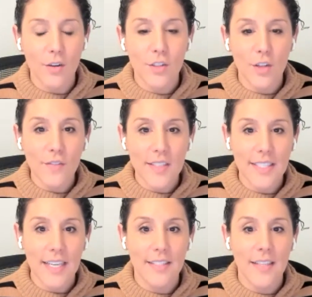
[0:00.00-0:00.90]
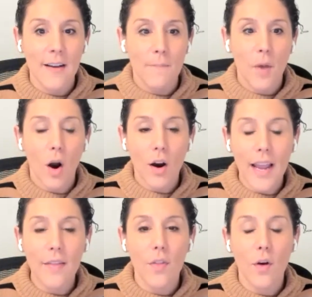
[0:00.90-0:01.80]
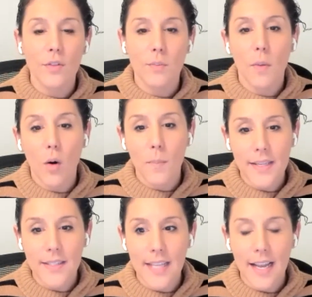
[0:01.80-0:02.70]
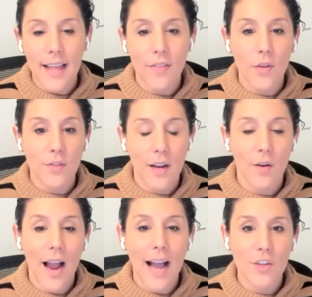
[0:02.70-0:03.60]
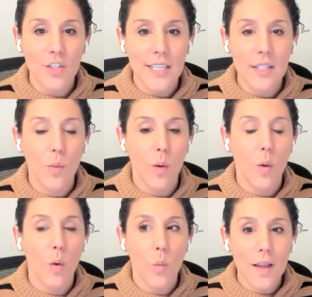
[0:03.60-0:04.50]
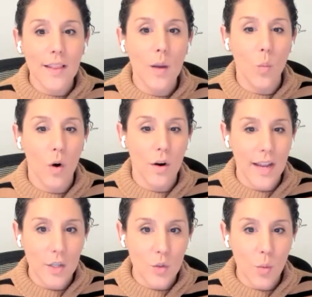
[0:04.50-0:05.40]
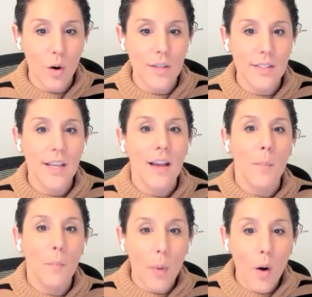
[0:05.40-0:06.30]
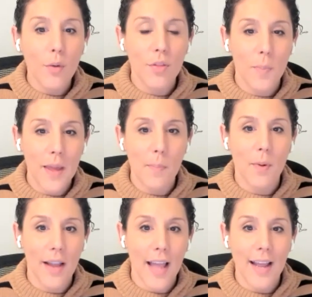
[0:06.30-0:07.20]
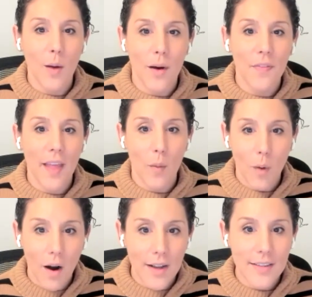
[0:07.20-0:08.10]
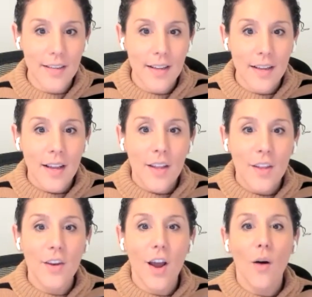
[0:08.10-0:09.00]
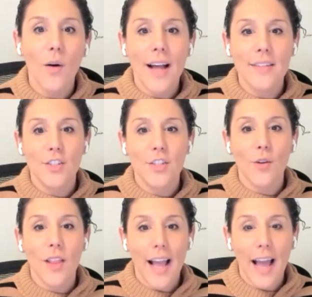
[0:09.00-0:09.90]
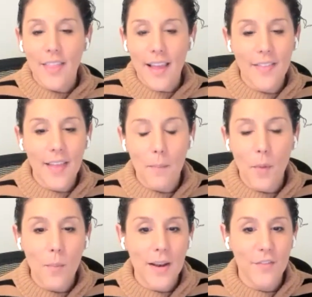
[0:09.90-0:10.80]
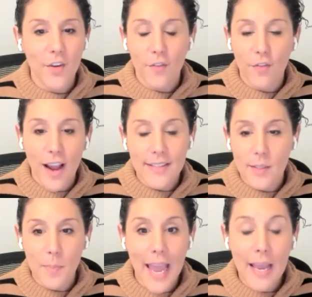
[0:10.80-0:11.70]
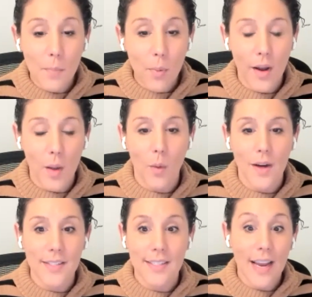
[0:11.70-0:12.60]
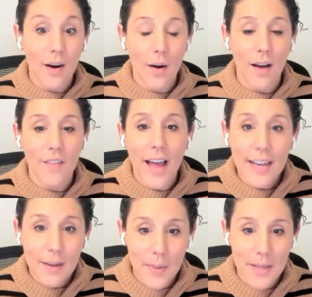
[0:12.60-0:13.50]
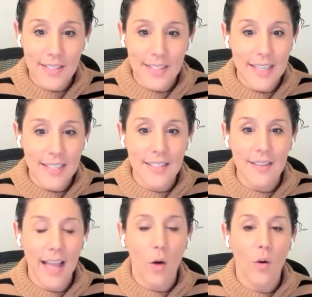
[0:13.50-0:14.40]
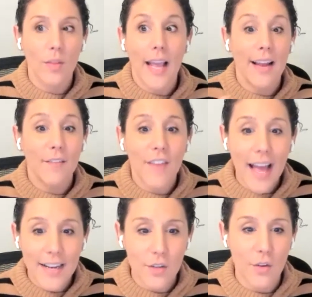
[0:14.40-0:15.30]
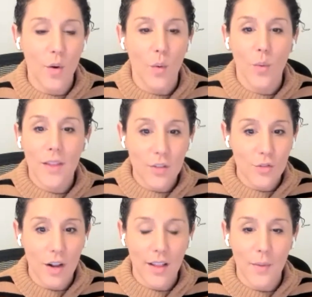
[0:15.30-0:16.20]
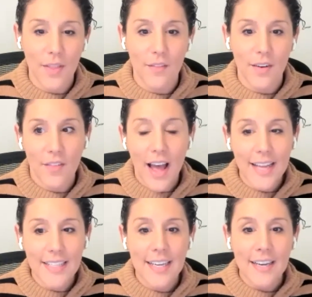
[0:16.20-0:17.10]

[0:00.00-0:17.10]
services are in those moments and in those interactions where we're really working towards both people getting what they want, you know? And so like, I think in that moment, if your friend's pain point was their event business, like, or like an event, you know, they were really struggling with an event.